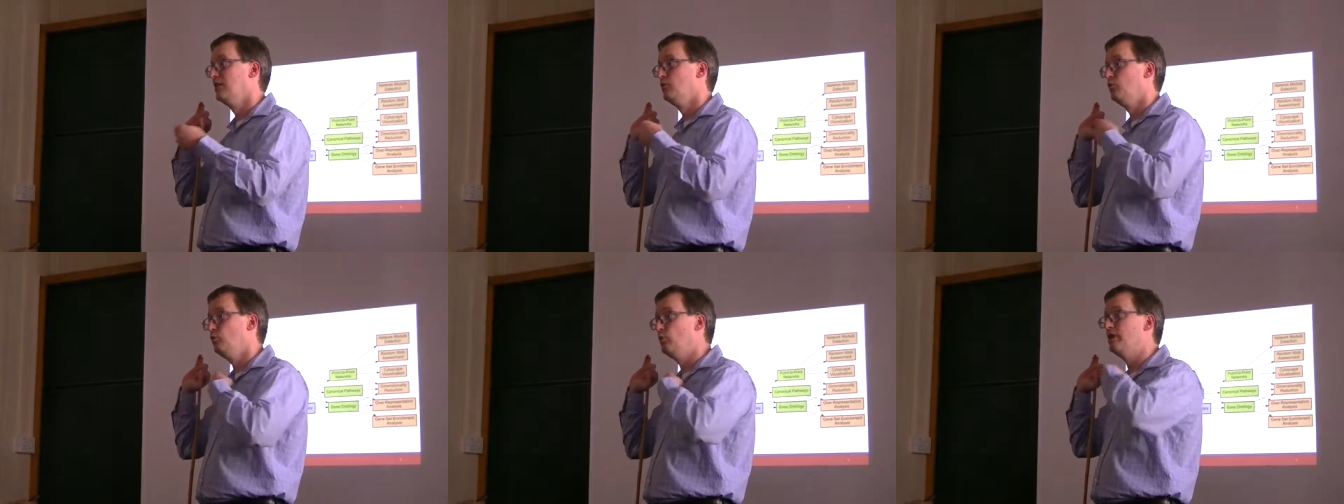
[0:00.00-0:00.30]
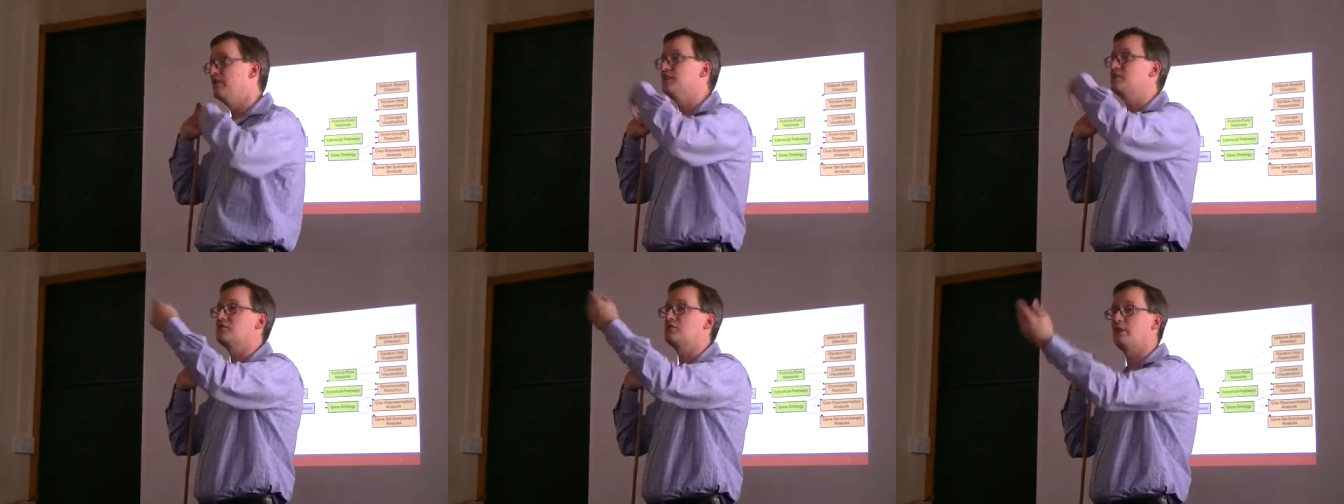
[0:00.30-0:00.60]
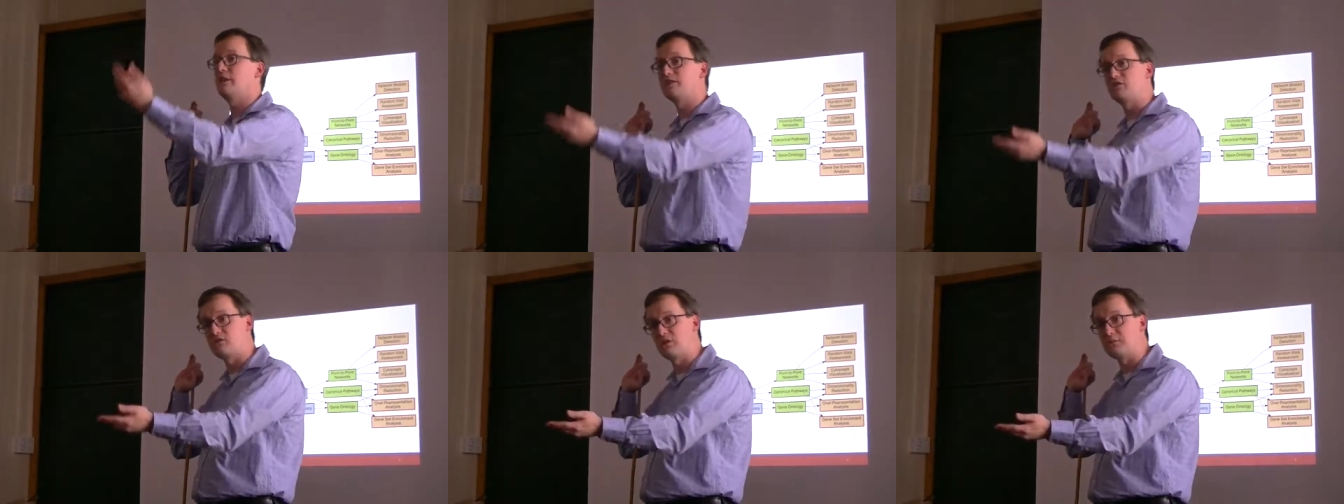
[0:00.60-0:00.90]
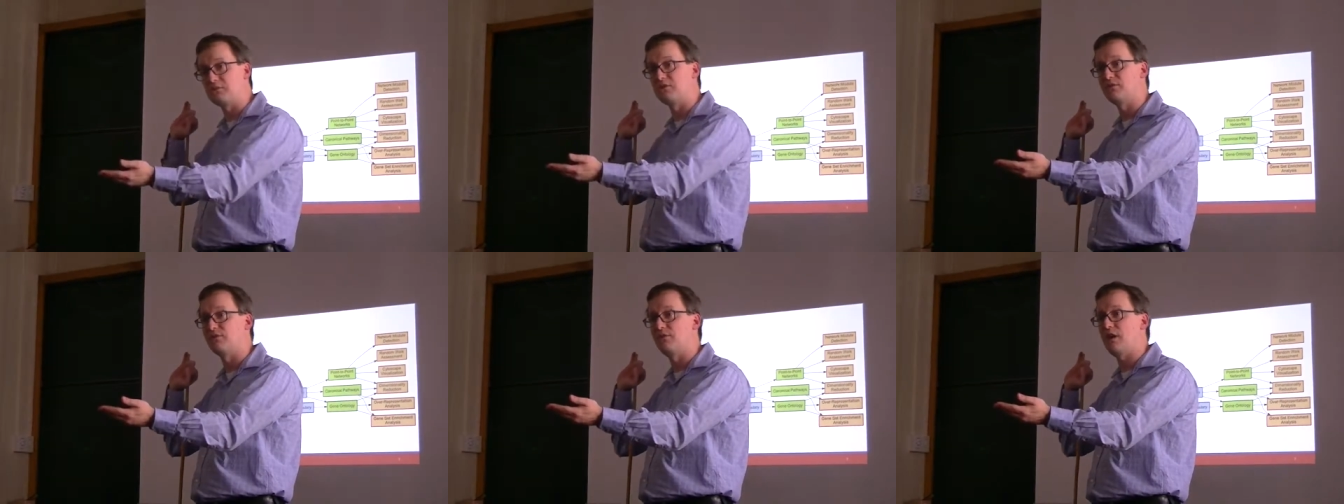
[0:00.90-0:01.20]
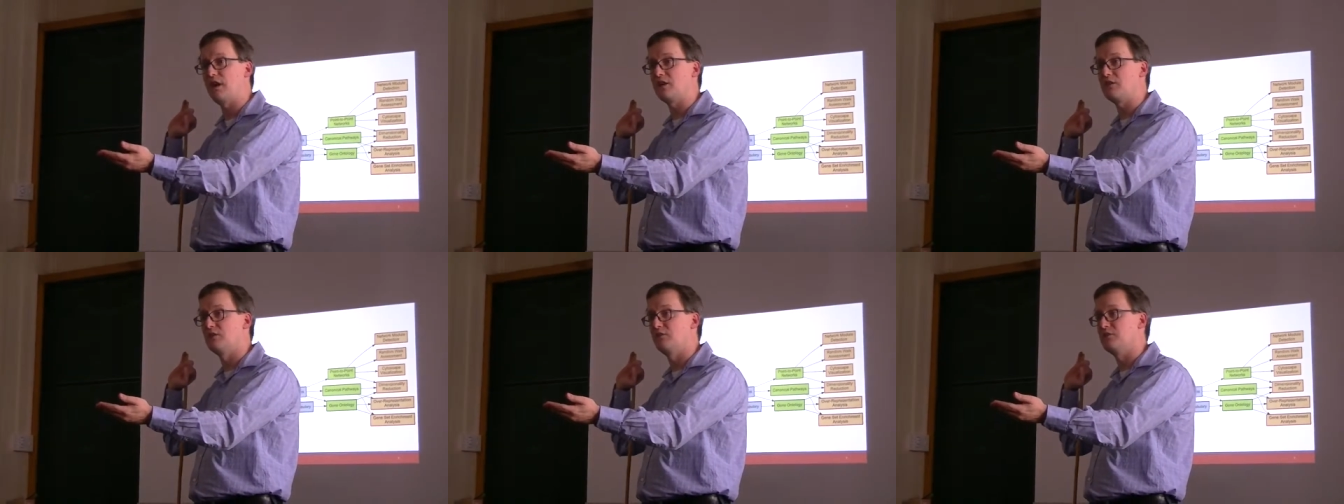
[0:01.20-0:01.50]
When this transcription
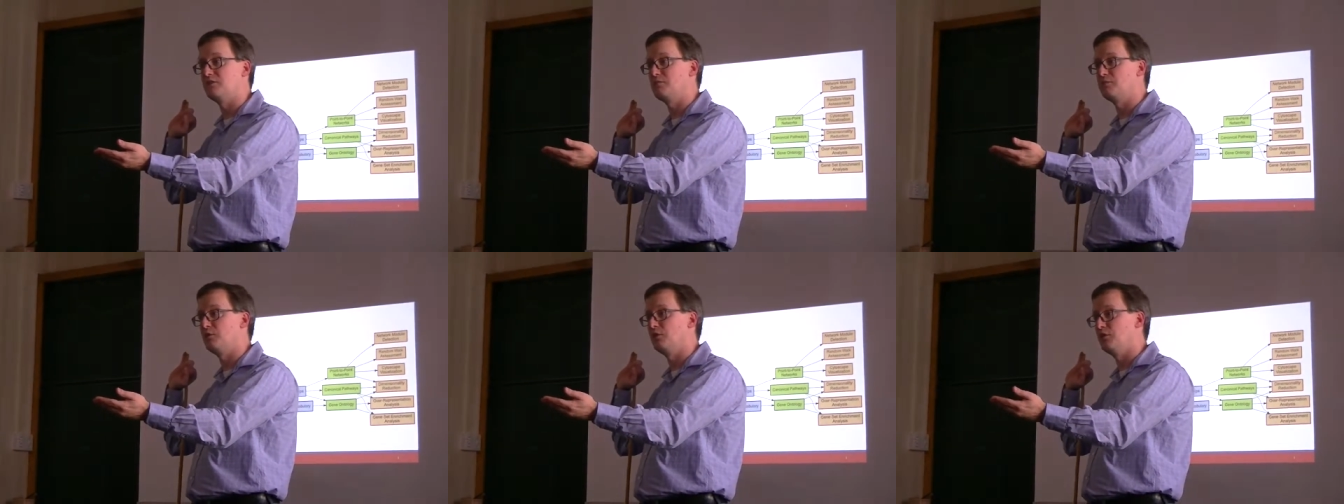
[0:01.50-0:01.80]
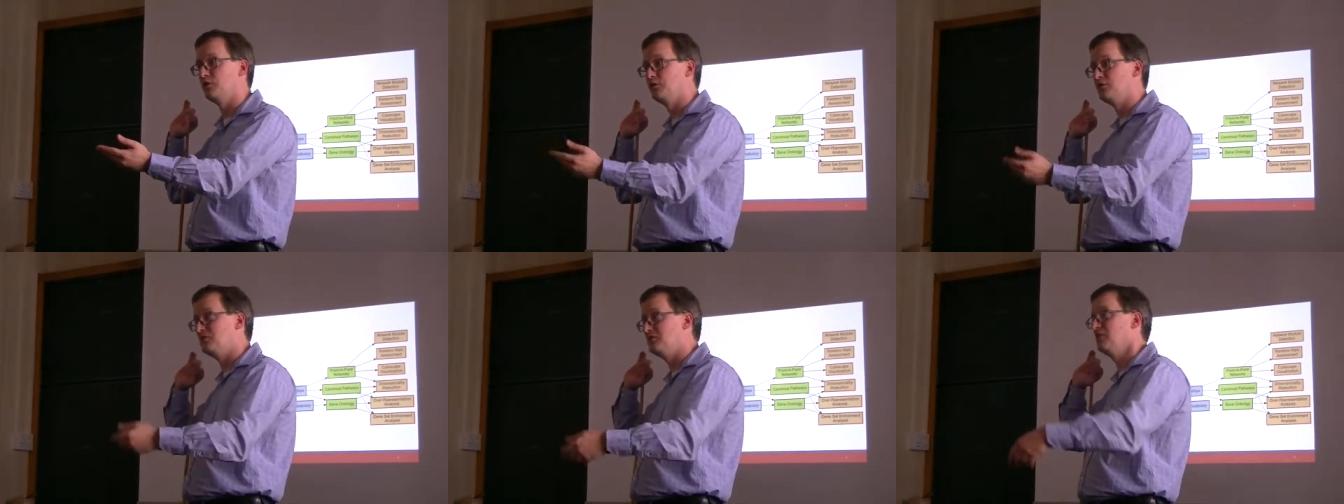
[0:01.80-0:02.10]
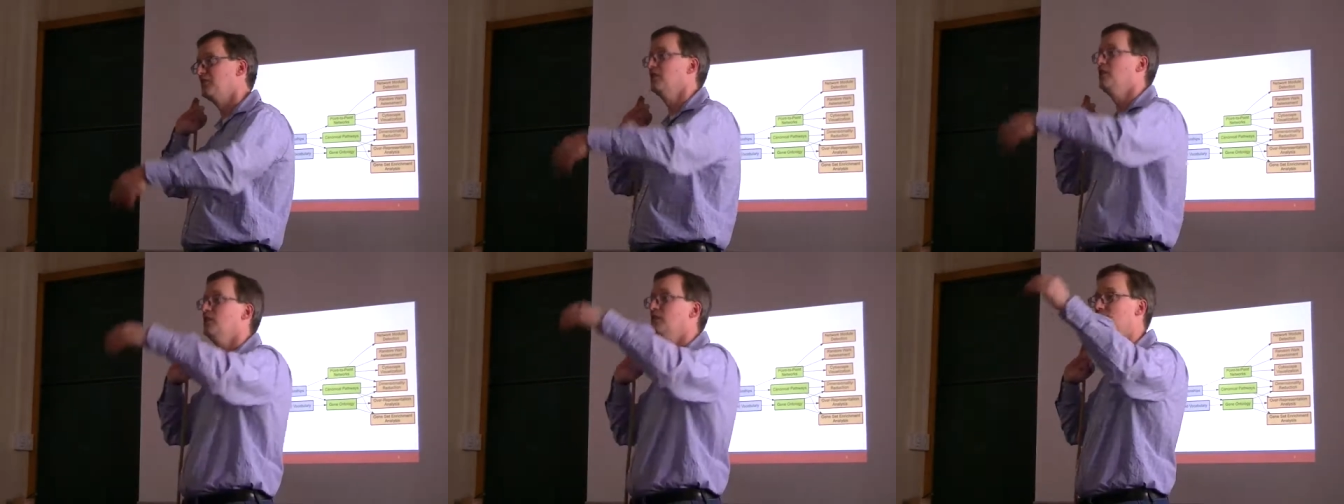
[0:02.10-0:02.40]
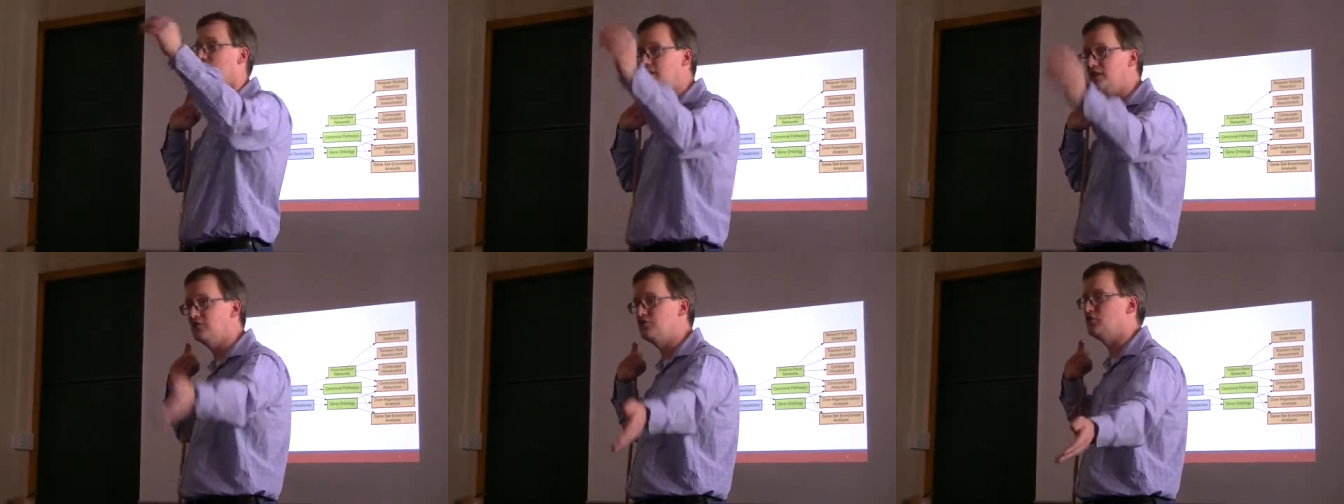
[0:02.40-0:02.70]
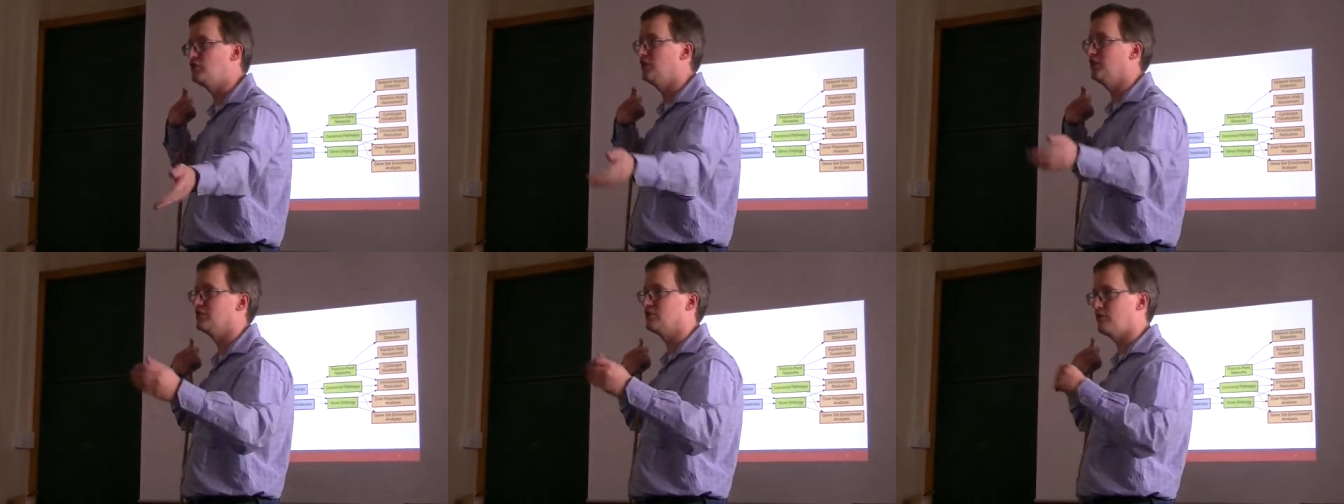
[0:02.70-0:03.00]
factor is produced, these
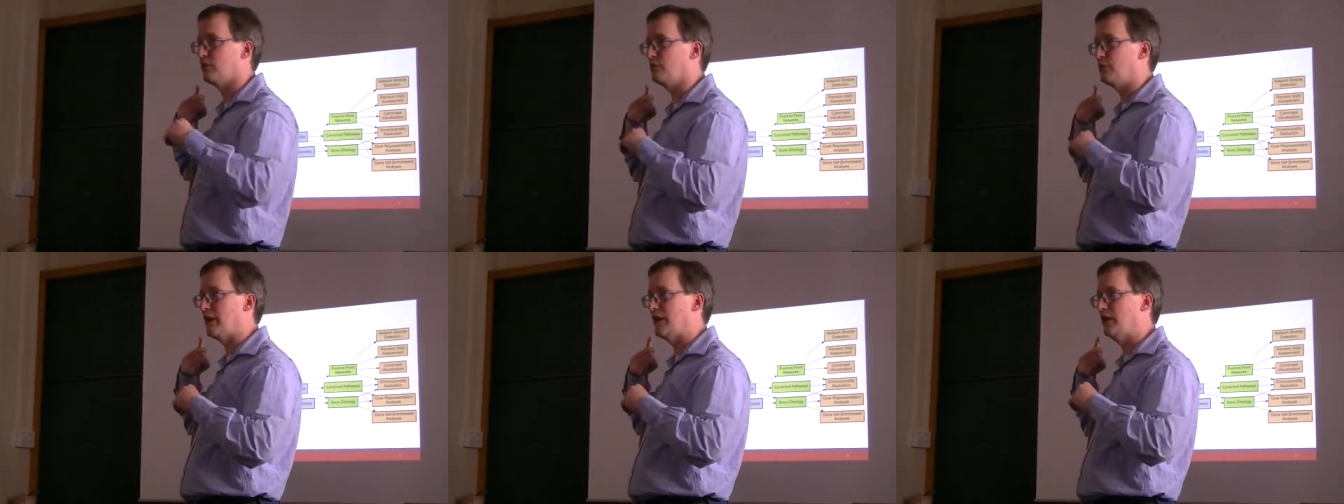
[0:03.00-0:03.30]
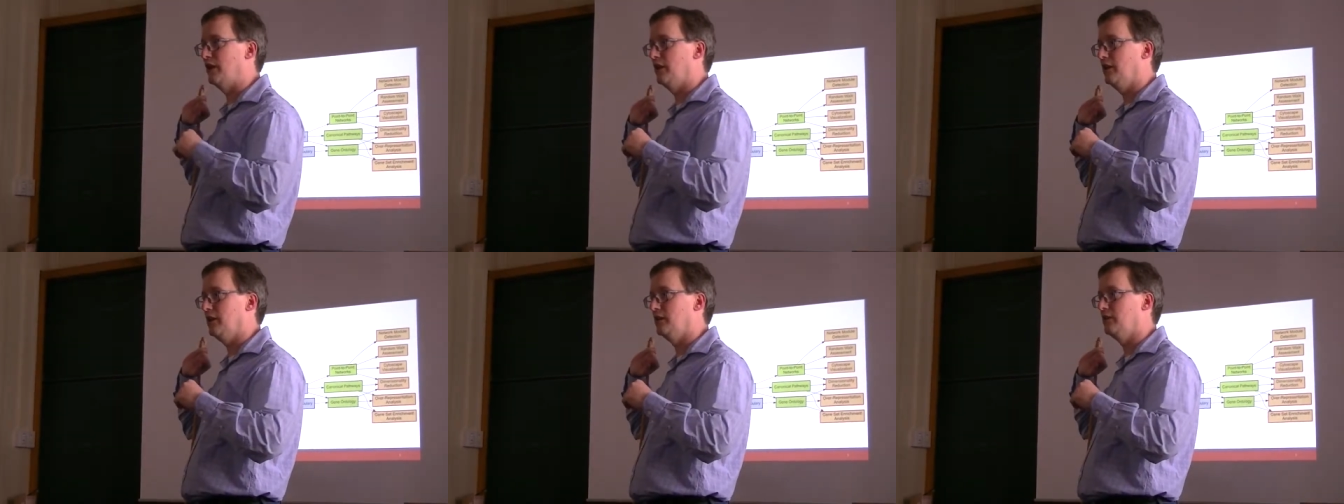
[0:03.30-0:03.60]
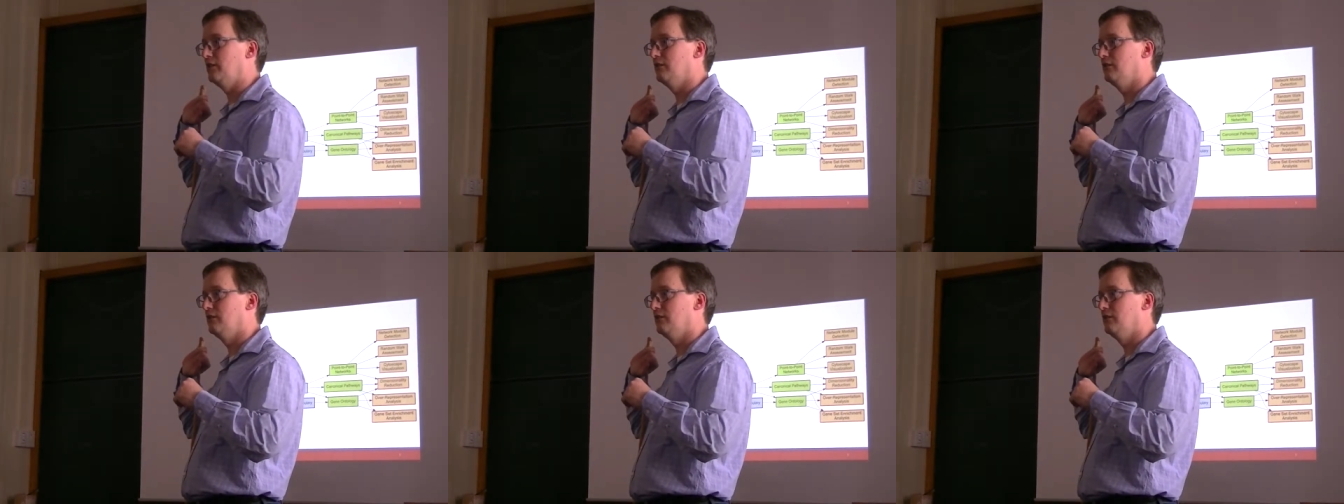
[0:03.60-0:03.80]
genes are regulated.